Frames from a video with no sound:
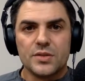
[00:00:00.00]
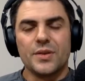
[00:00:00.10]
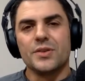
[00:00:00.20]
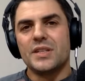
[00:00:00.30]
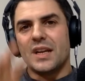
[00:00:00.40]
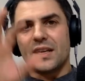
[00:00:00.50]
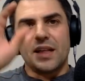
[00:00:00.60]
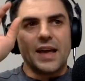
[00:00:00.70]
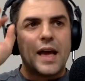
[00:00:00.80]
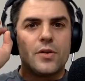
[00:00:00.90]
So understanding
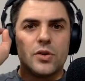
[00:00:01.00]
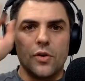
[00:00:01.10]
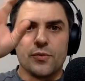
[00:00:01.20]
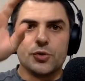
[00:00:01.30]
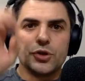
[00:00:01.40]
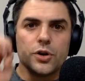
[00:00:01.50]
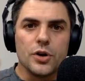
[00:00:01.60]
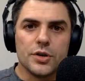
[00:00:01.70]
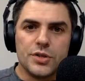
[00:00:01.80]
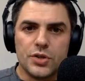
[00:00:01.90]
like how you go from
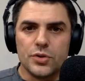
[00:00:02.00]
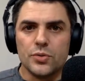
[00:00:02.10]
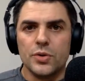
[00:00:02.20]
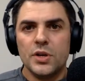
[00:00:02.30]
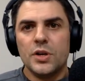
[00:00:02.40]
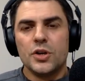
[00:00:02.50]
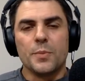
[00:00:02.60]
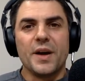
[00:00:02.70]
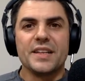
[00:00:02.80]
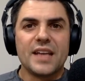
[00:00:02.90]
sugar to your
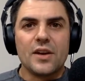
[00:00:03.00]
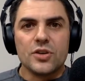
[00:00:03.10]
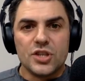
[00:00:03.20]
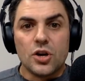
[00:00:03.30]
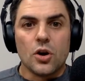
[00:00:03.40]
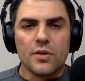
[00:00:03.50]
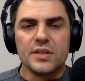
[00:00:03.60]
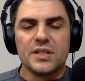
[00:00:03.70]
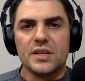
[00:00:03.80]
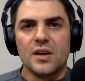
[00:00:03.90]
body's energy
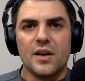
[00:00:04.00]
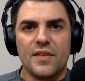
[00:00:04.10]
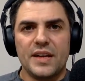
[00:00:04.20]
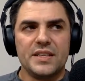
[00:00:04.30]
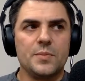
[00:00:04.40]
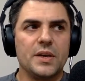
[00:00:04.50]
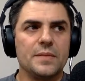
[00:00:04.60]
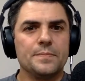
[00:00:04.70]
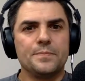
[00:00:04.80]
currency of ATP.